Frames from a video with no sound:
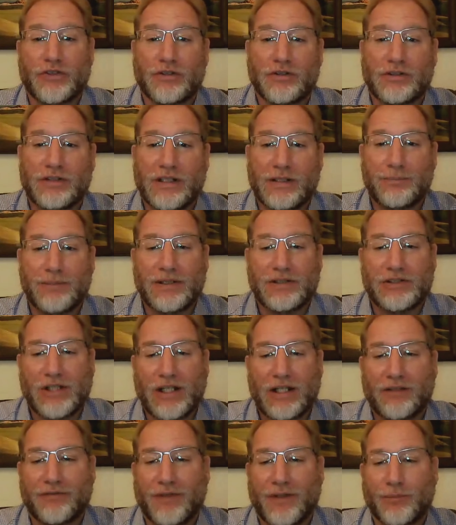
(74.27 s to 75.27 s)
and
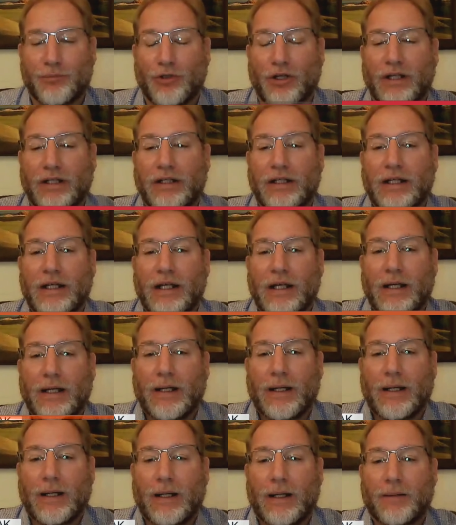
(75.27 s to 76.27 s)
DPJ, if I'm right.
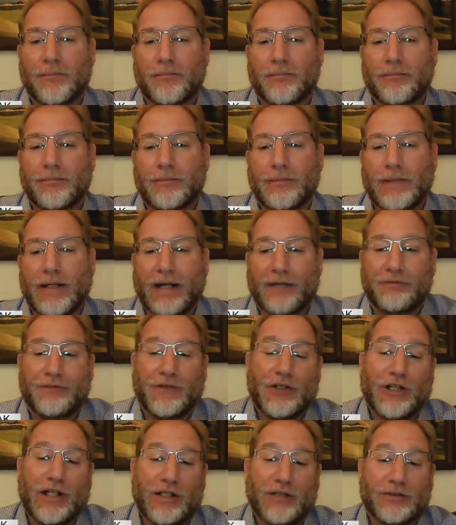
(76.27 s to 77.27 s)
And I
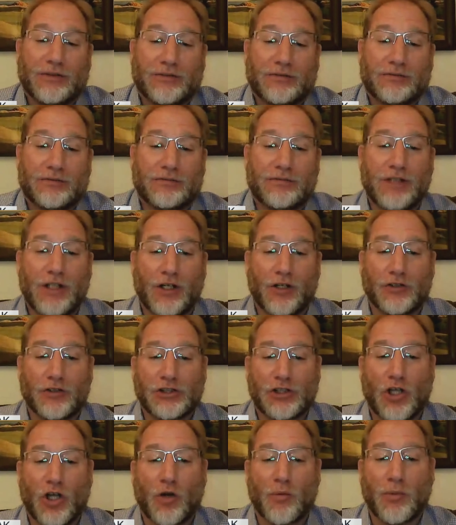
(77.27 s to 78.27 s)
figured
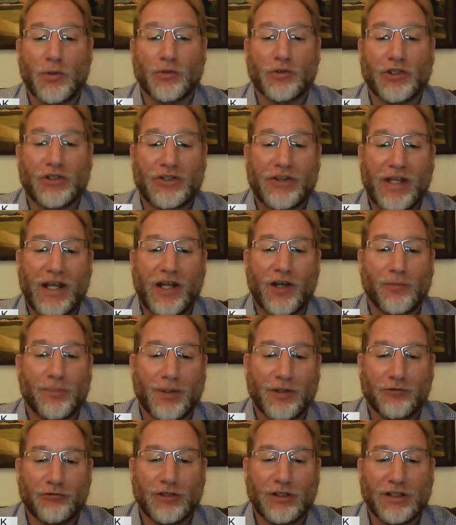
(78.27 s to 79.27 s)
Jacoby would look there,
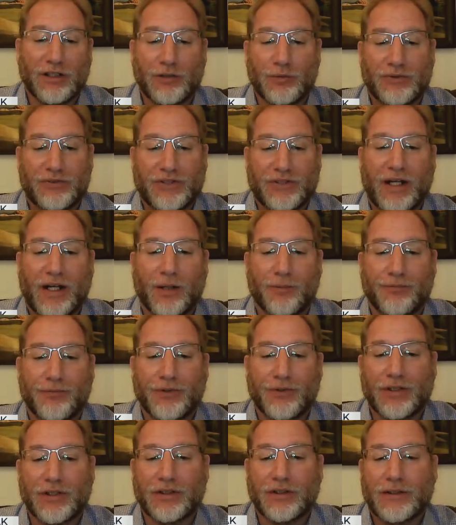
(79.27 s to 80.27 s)
but it really was set up for
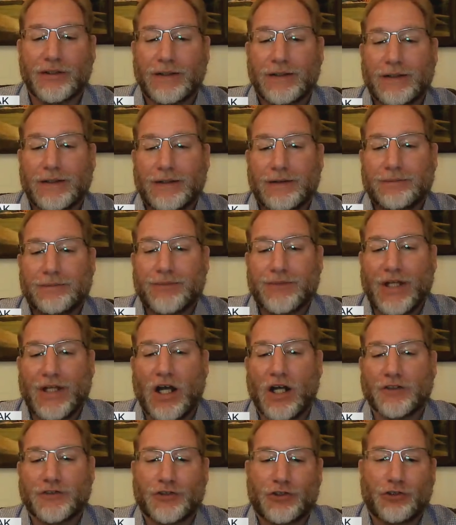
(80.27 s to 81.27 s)
the
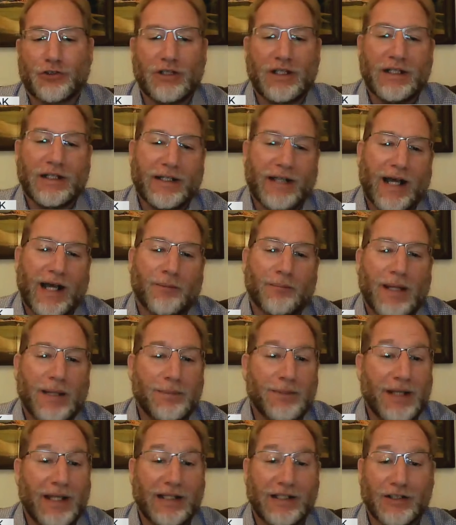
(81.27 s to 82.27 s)
Hunt screen, and now
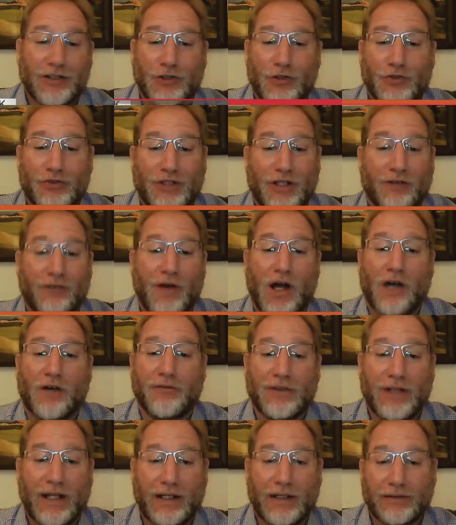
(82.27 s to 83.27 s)
maybe they can do stuff off
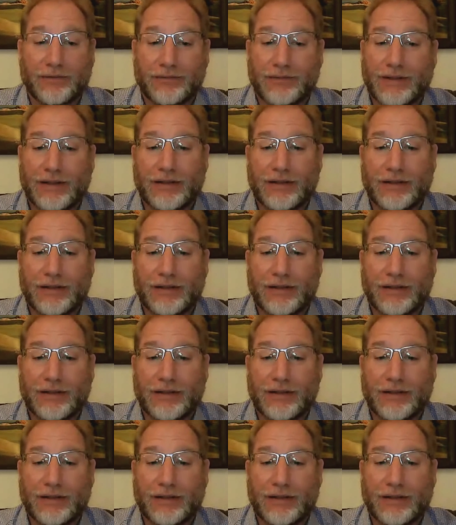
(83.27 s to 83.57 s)
of that